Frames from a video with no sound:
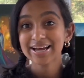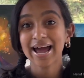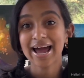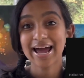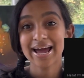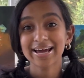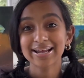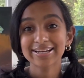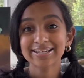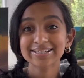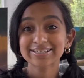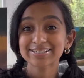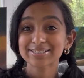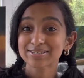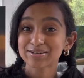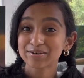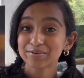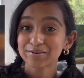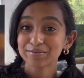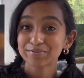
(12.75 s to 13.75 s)
and
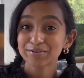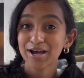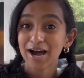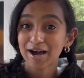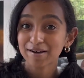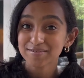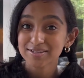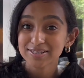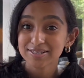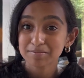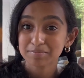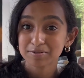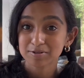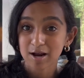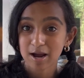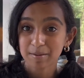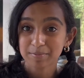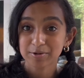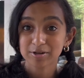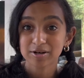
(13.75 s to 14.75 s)
so if you haven't
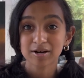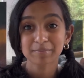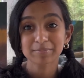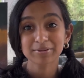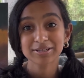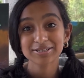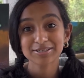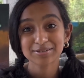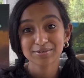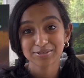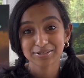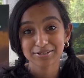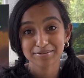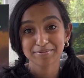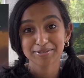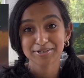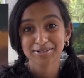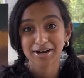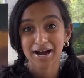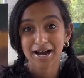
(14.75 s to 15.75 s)
subscribed to her, please go
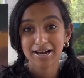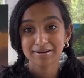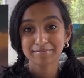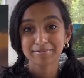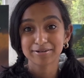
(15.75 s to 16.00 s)
subscribe.